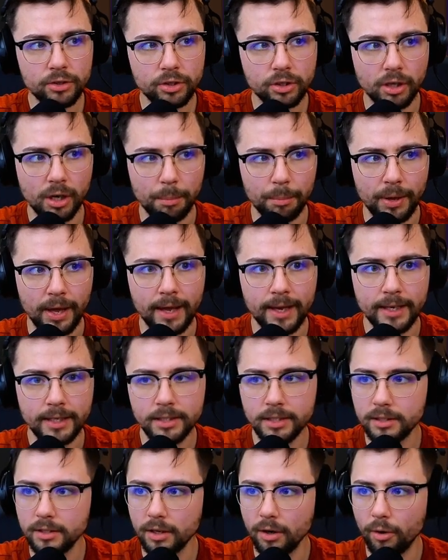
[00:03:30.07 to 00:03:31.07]
just going to
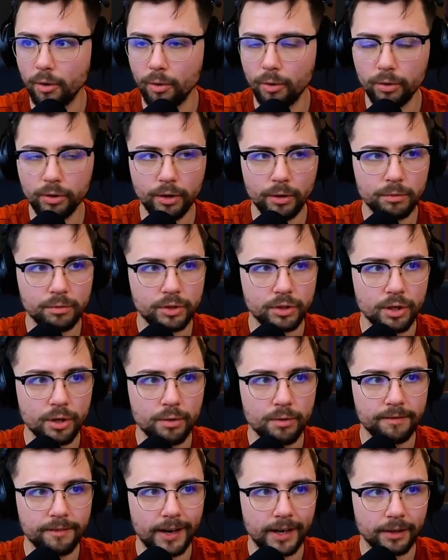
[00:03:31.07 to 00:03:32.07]
paste all those
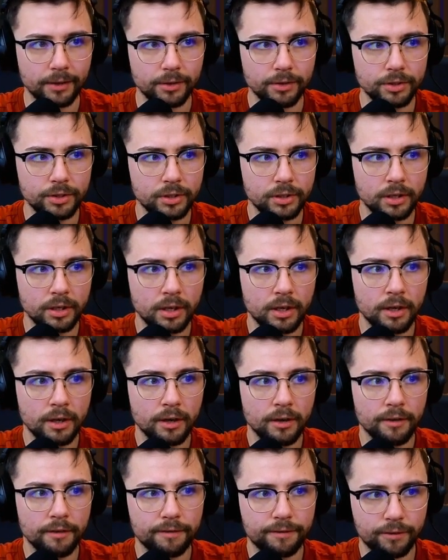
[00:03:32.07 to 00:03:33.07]
new files
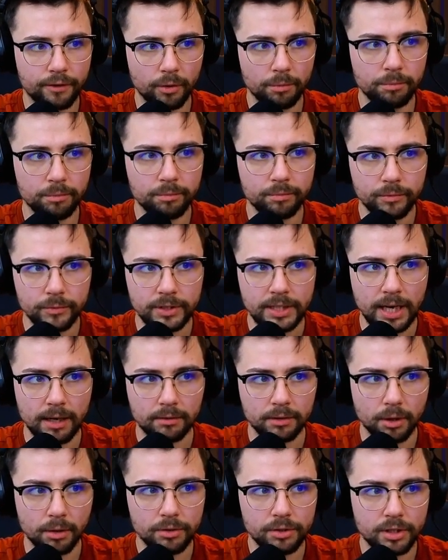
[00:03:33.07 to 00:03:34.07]
from
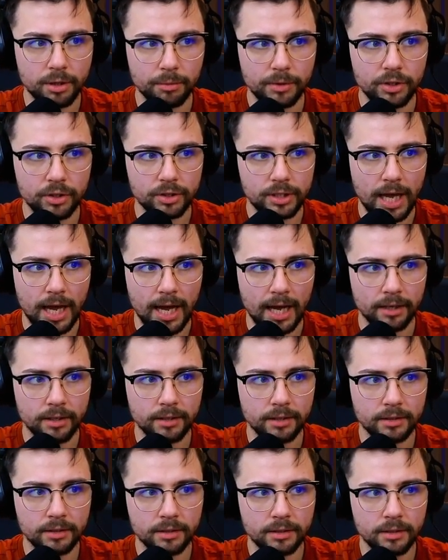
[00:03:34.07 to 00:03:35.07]
downloads that we just had,